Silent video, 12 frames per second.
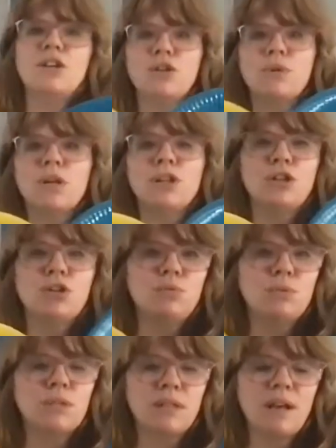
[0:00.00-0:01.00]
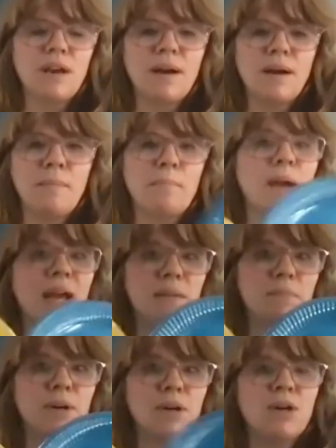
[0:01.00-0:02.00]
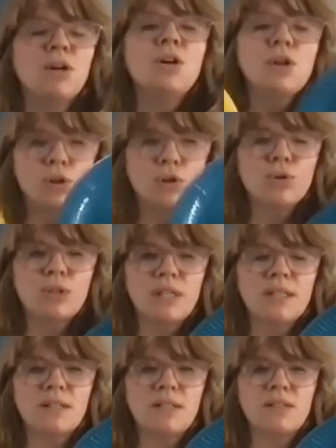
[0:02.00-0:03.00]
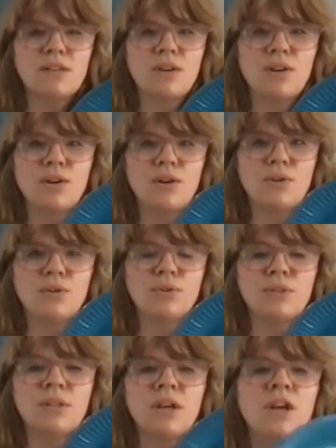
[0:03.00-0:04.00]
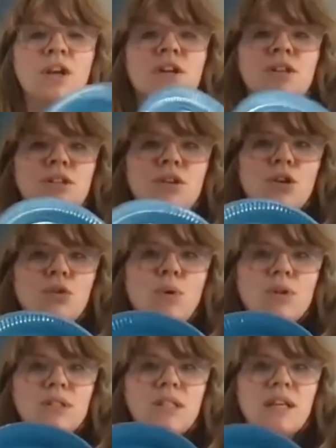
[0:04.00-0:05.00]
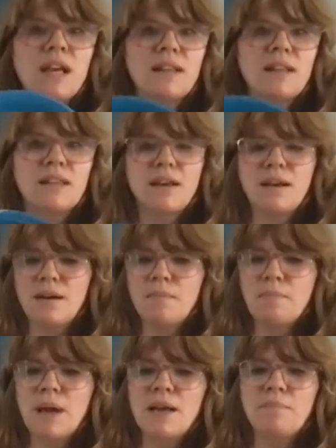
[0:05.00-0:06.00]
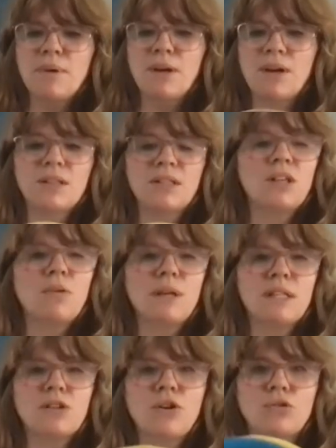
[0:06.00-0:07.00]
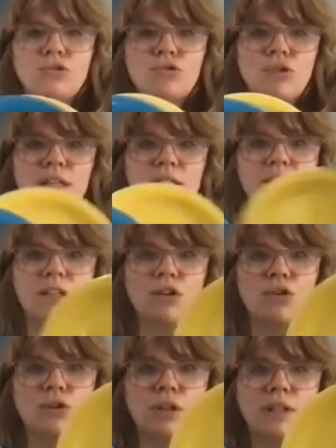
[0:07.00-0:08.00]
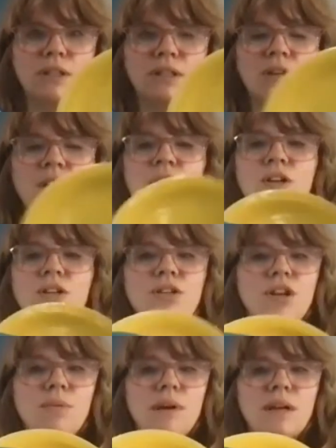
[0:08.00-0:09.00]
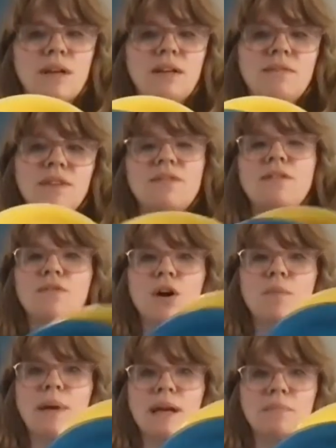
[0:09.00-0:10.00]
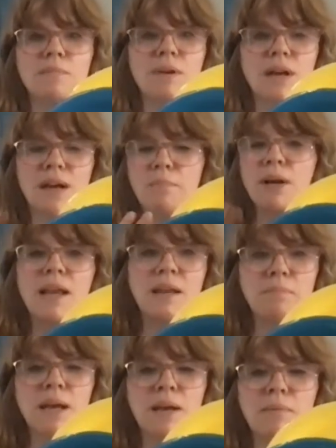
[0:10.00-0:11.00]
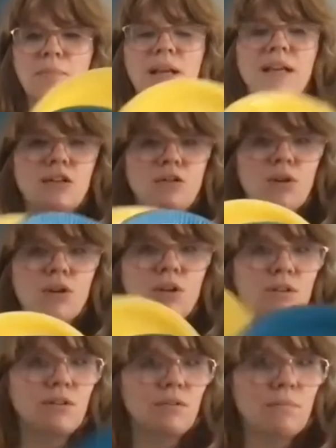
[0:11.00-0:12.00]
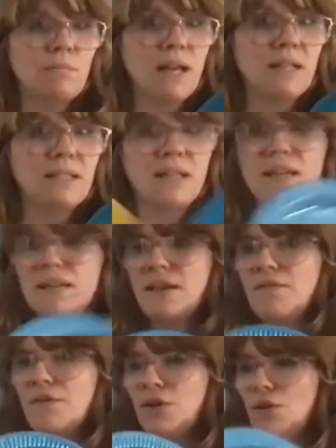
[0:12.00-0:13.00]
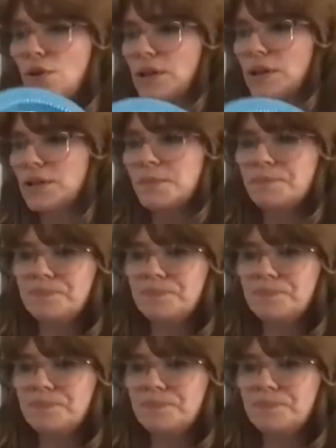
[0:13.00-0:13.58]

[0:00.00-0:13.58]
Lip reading: You can use paper cut into circles. So you want to get the paper so it's contrasting colours. So even if you've got a plain paper plate, you can paint it in different colours.